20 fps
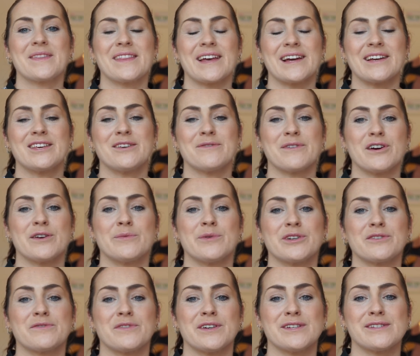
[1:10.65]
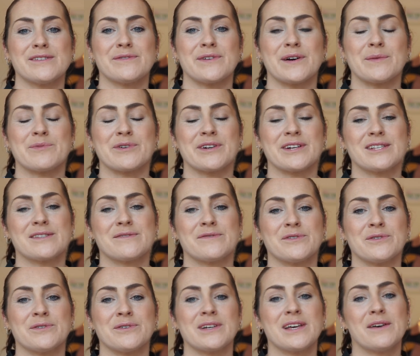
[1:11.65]
Thank you very much, First for Fabrics,
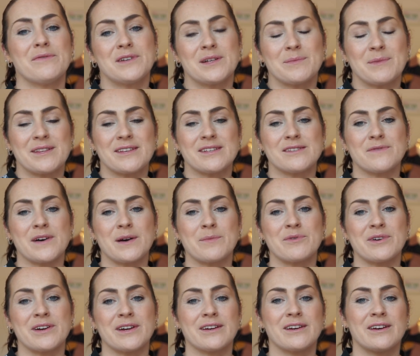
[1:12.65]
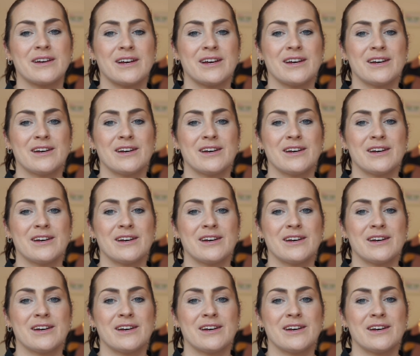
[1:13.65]
for gifting me this fabric